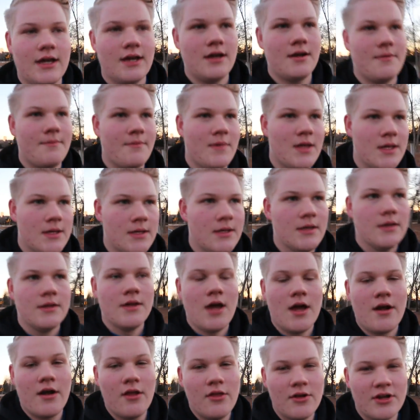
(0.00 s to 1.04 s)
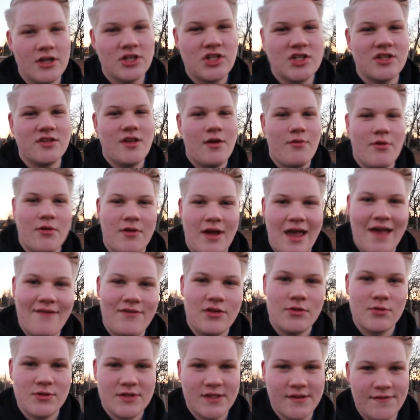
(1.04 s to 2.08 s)
Um, Another issue that we were
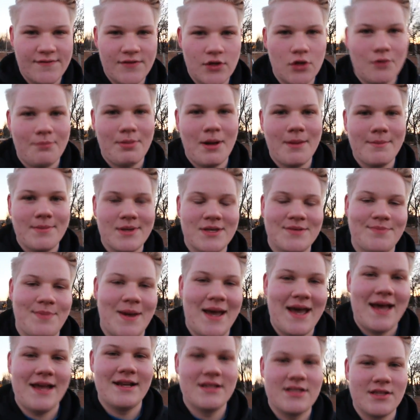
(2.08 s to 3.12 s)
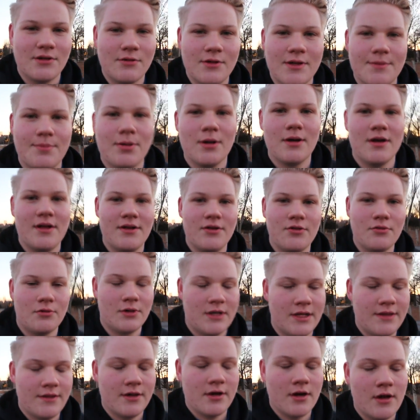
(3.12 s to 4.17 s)
having was the fuel pump is bad, so we put a new
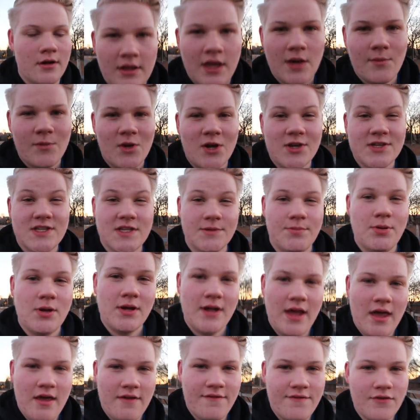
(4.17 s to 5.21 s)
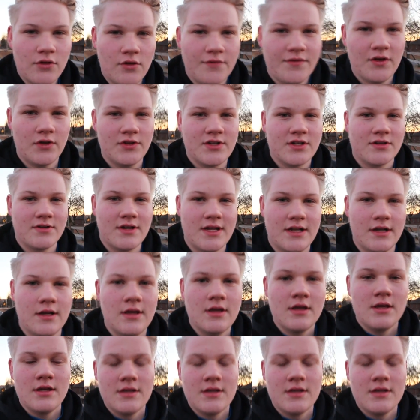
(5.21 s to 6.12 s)
one in there. And we also put a fuel filter in.